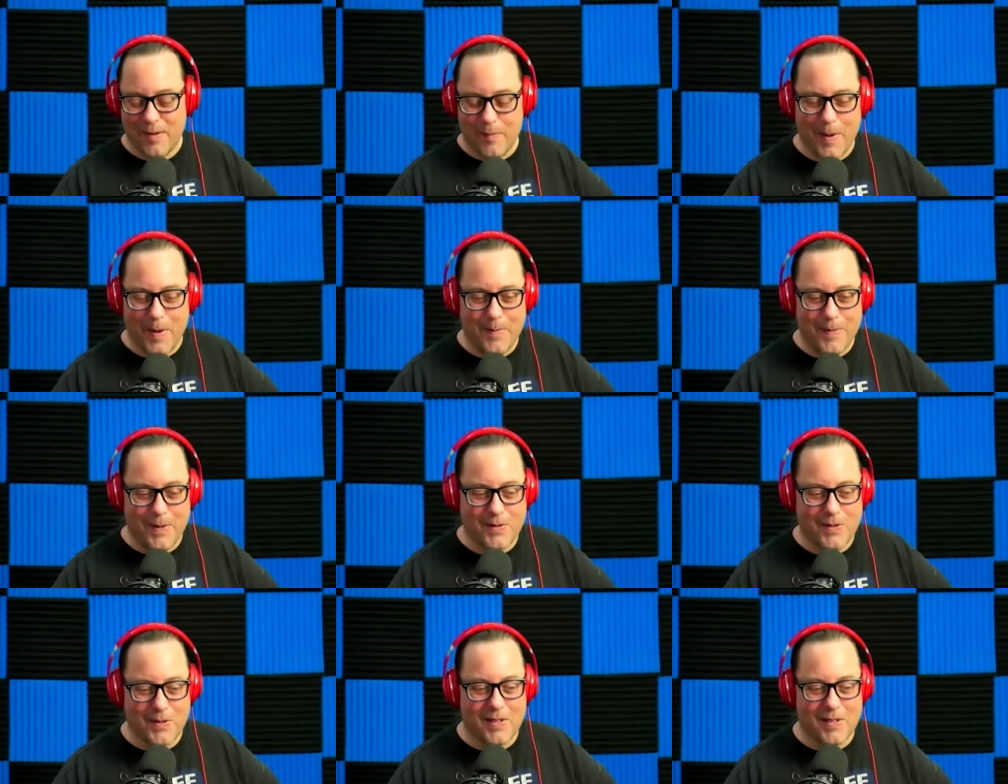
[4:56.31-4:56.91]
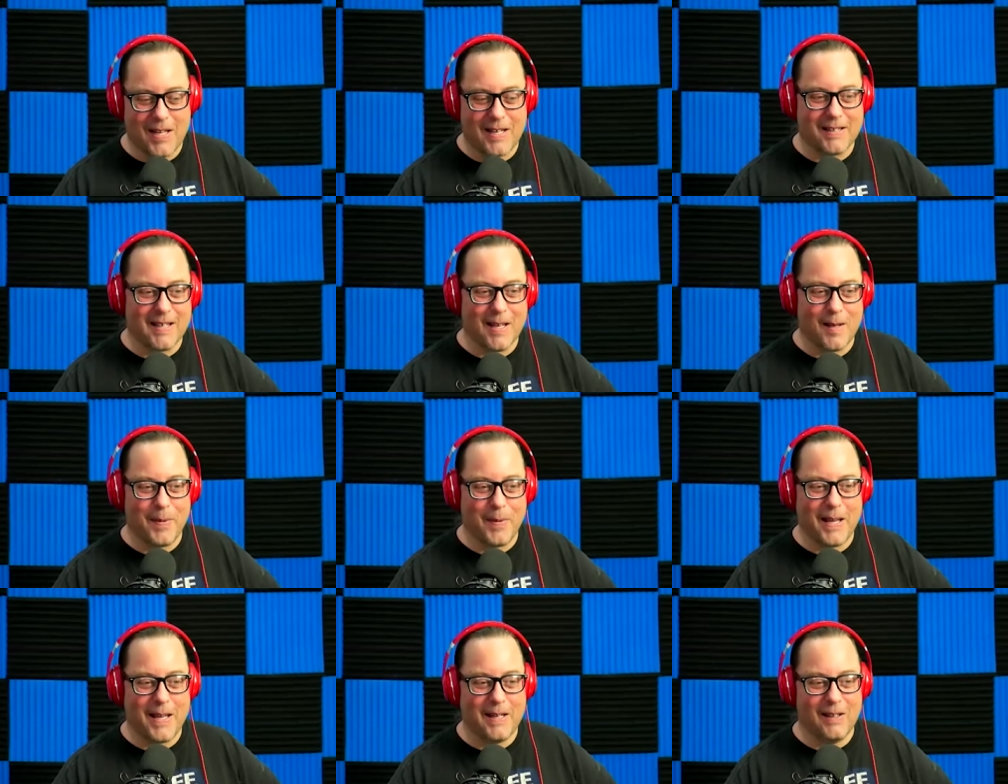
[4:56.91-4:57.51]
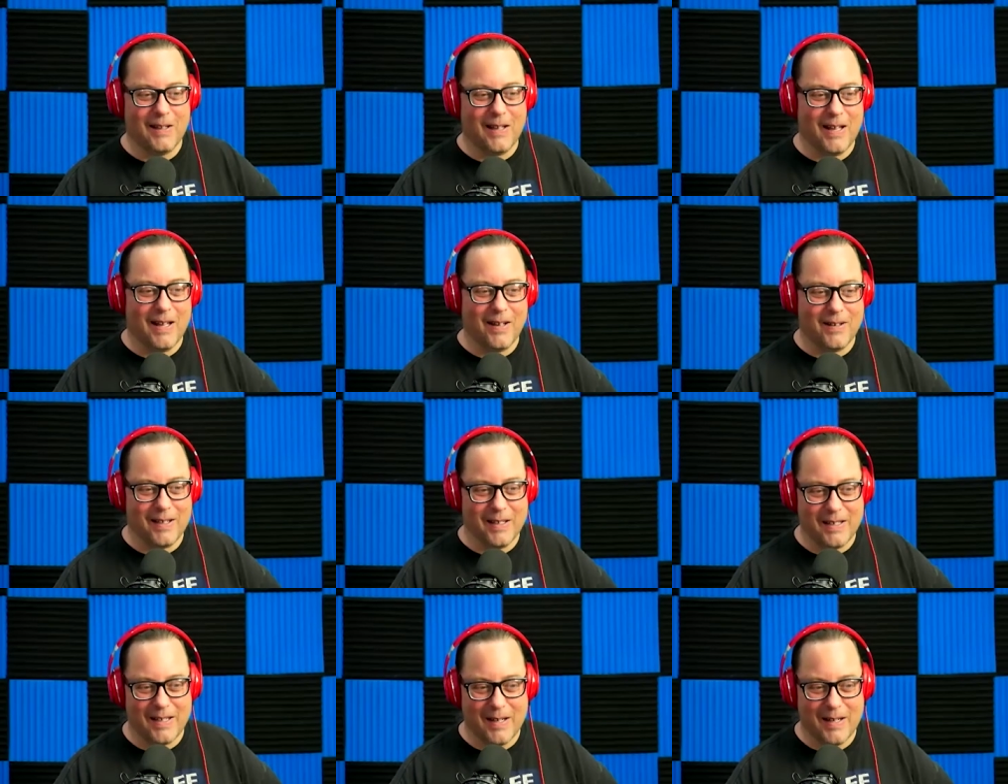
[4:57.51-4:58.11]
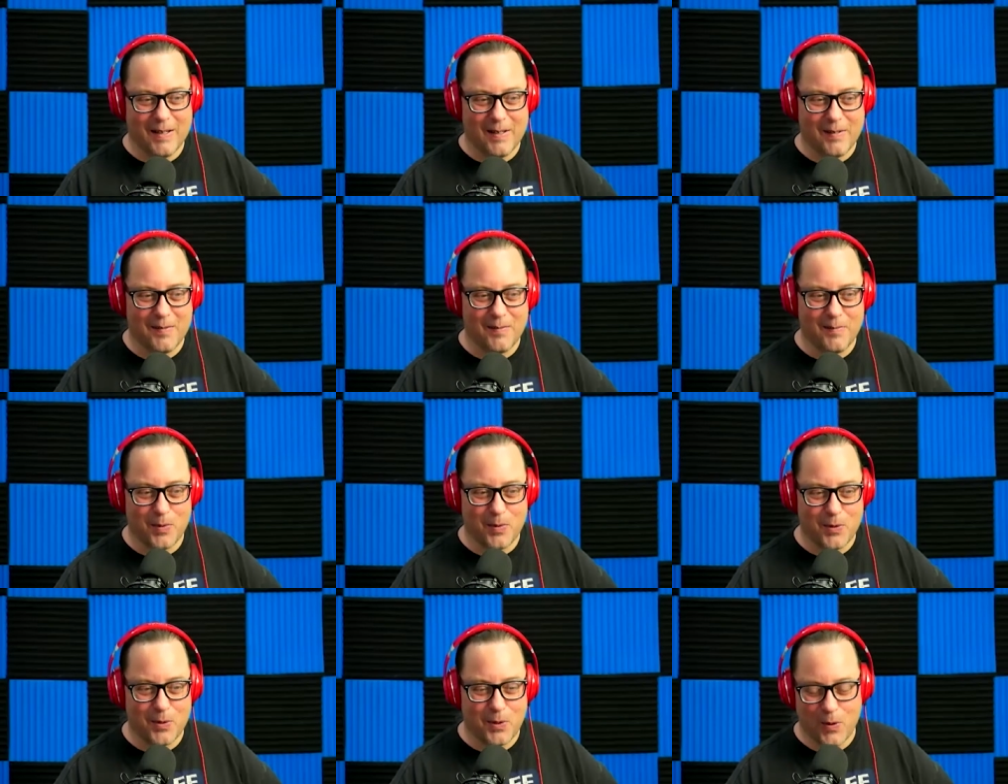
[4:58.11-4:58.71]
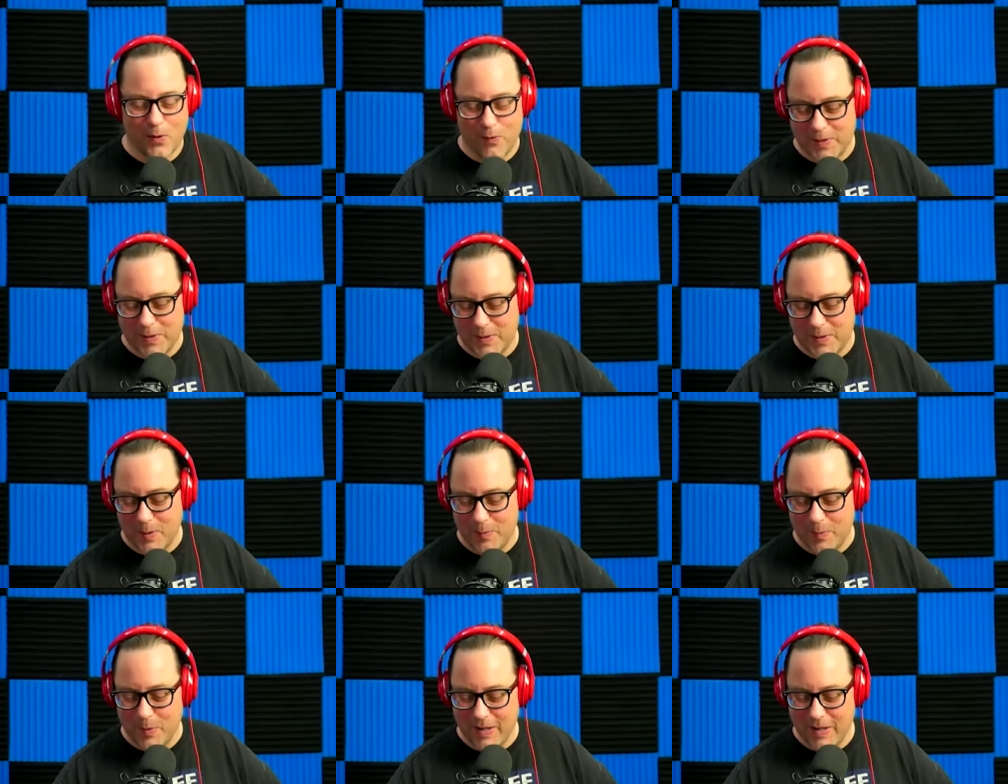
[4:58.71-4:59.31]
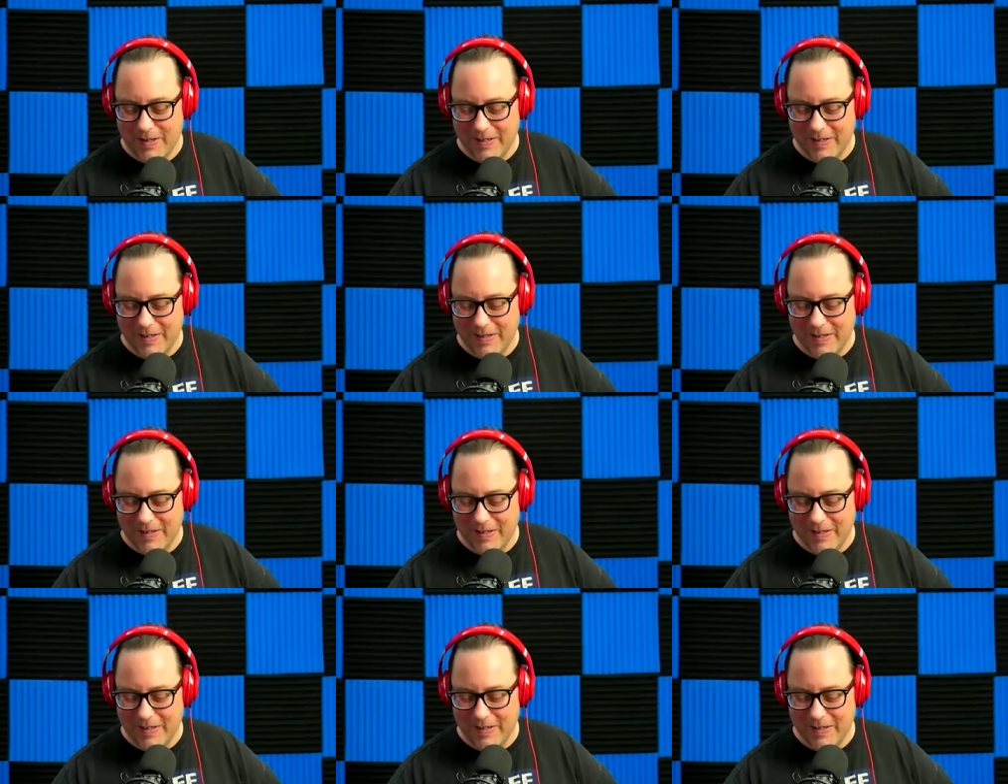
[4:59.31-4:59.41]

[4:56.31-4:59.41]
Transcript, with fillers: maybe should take that panel out and, and preserve it somewhere.